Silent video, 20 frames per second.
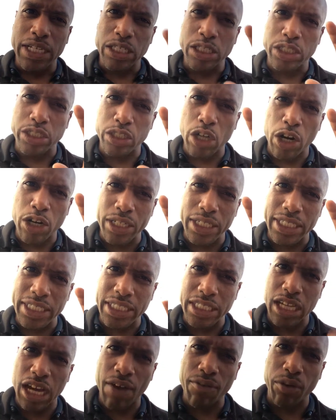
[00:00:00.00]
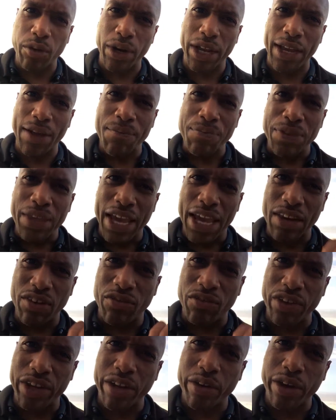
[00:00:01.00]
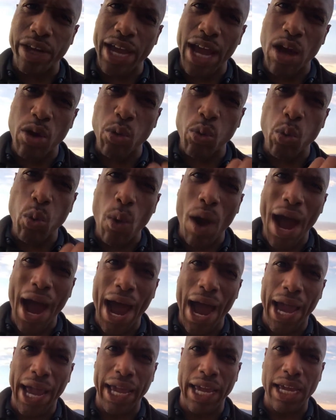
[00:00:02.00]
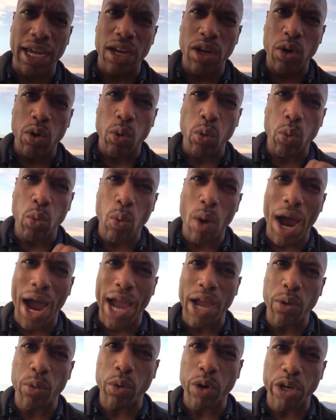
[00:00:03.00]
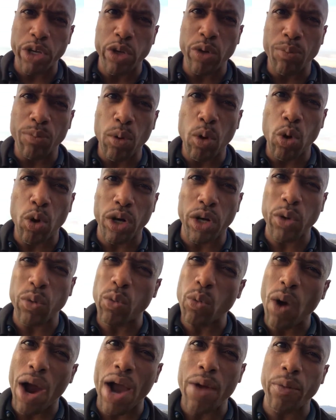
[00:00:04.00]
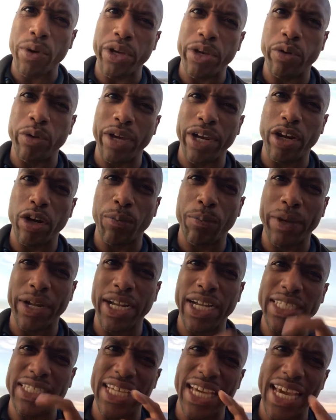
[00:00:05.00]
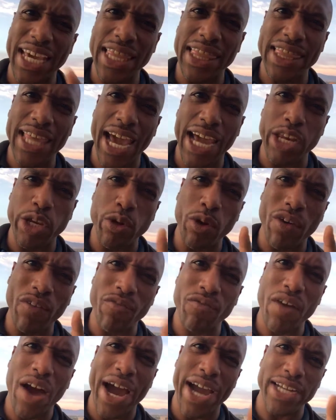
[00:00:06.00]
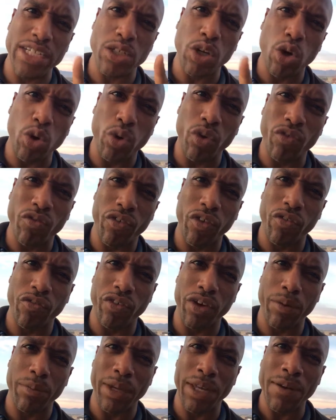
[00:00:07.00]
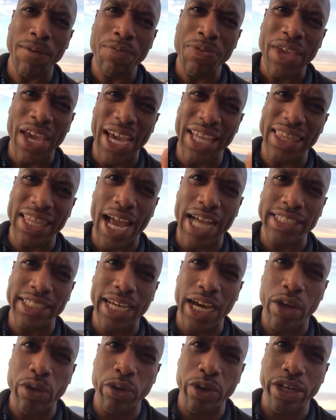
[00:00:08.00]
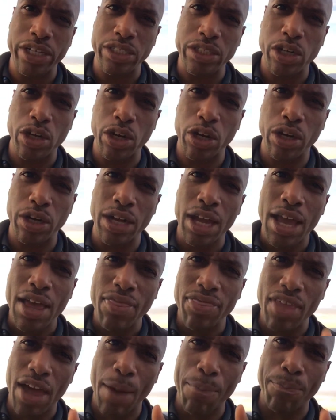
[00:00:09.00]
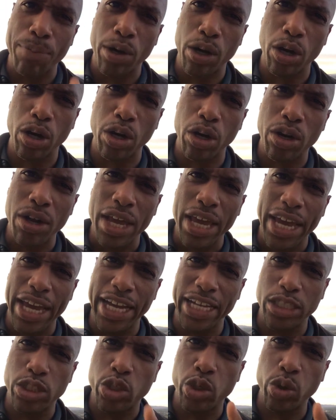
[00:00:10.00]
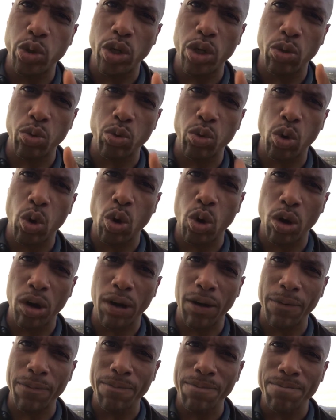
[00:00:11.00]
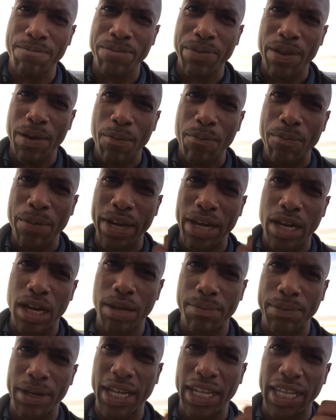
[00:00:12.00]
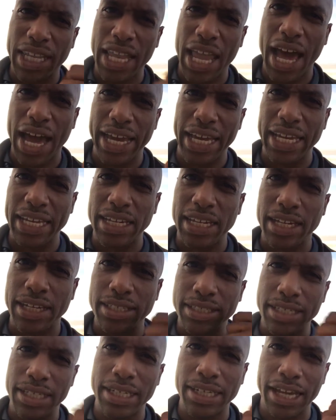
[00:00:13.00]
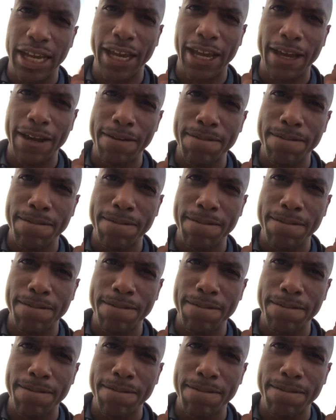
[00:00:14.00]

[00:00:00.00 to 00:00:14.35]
Start discovering and figuring out why were you born and why were you here, because in that you will find total fulfillment. And that's how you can turn that purr into a roar. Become a lion today.